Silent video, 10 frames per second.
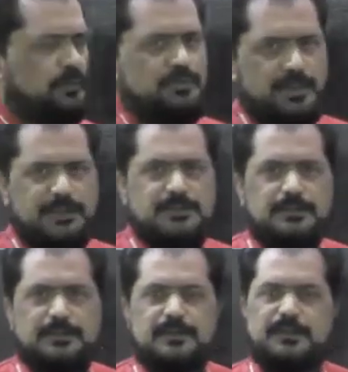
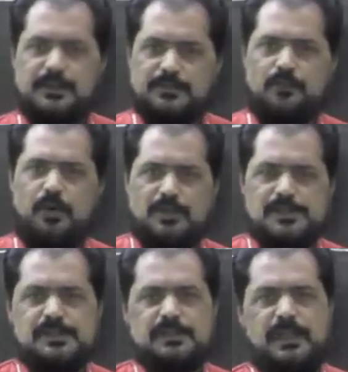Project, it
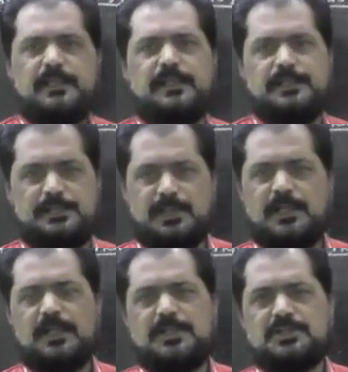was an
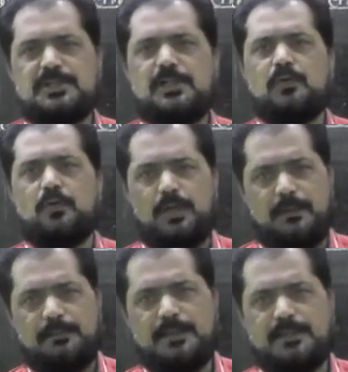international
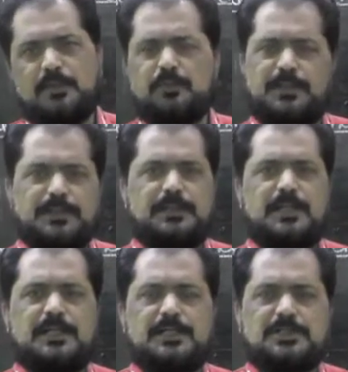collaborative,
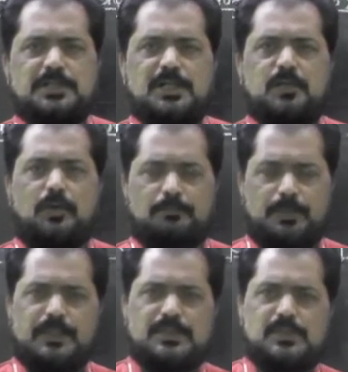international
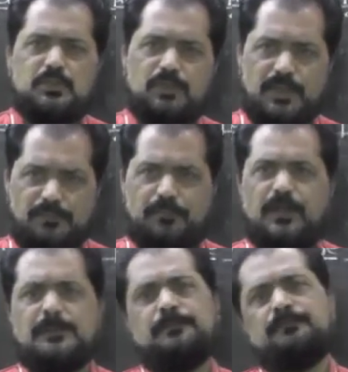comprehensive
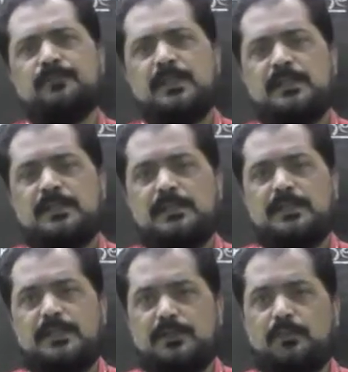effort.
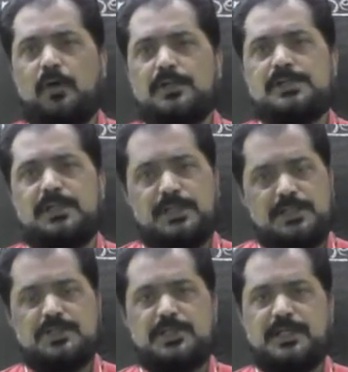It was
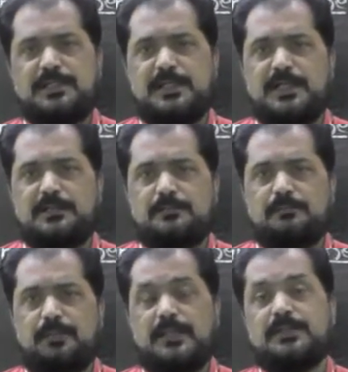
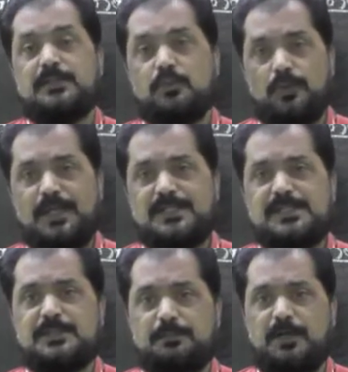initiated by the
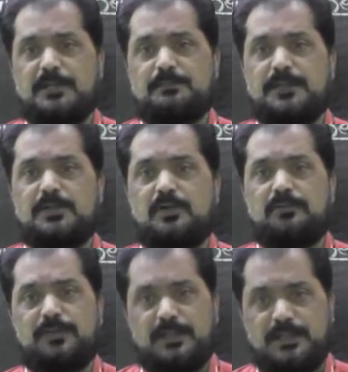US Department
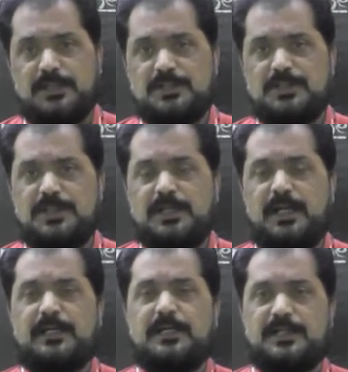of Energy
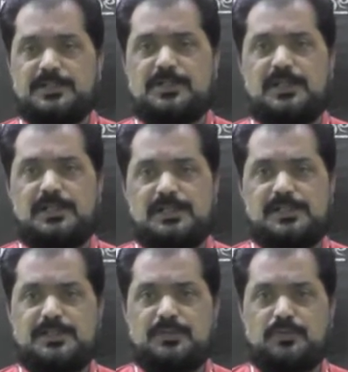and National
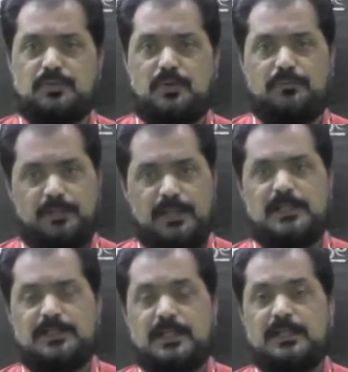Institute of
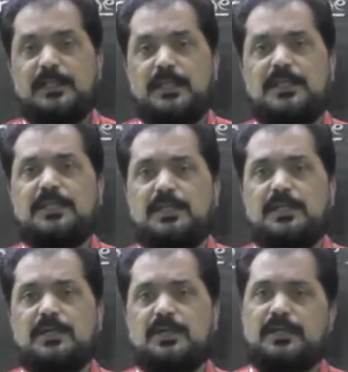Health in
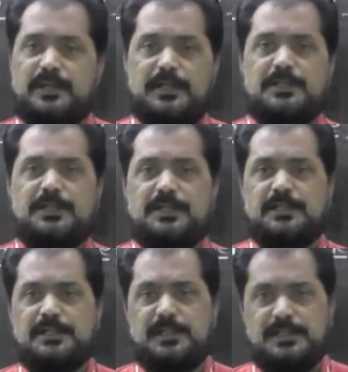year
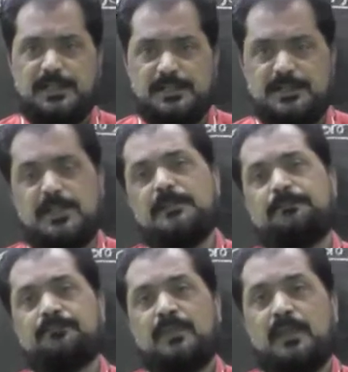
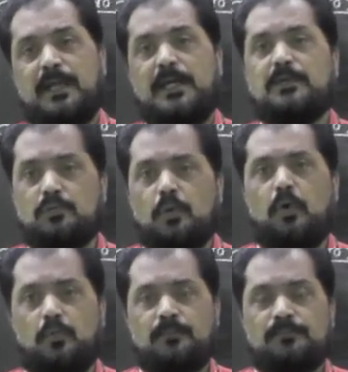1990, and
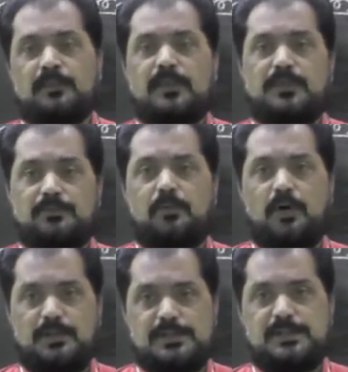though it
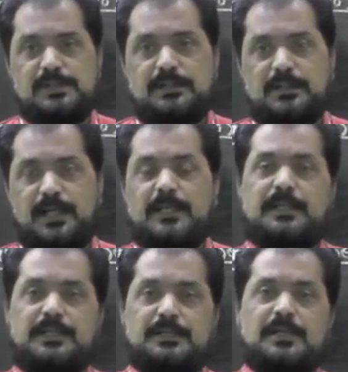was
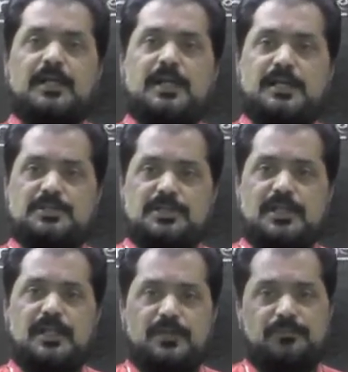an
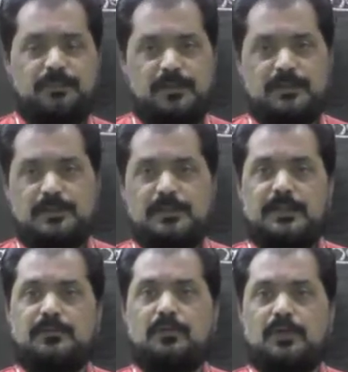international effort,
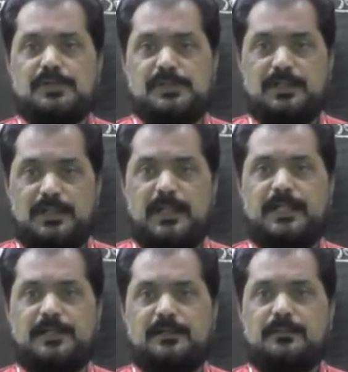it was
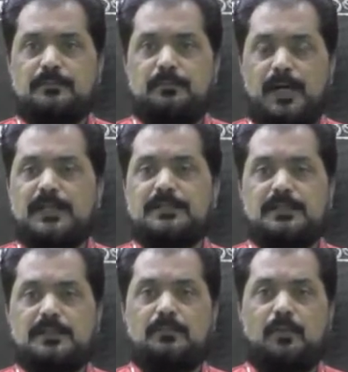led by
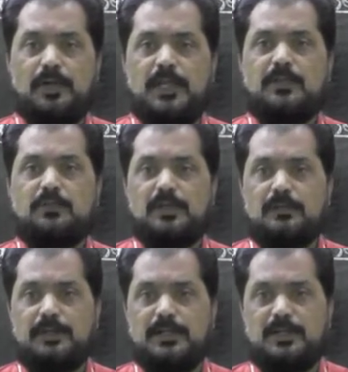the
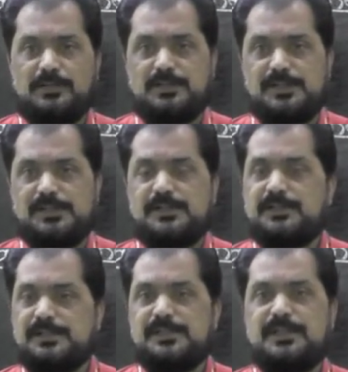molecular
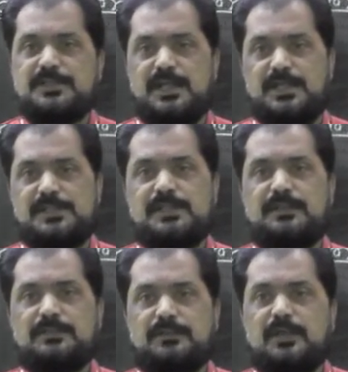biologists such
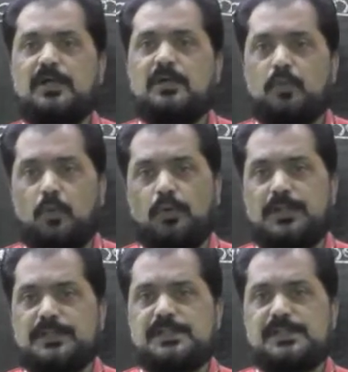as the
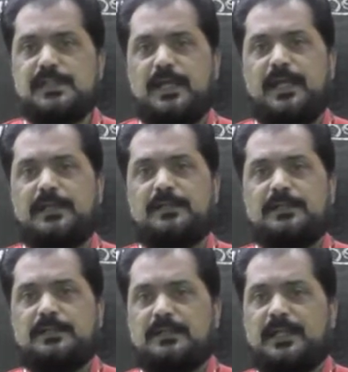Collins and
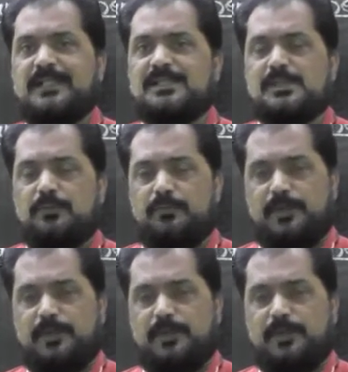Craiz.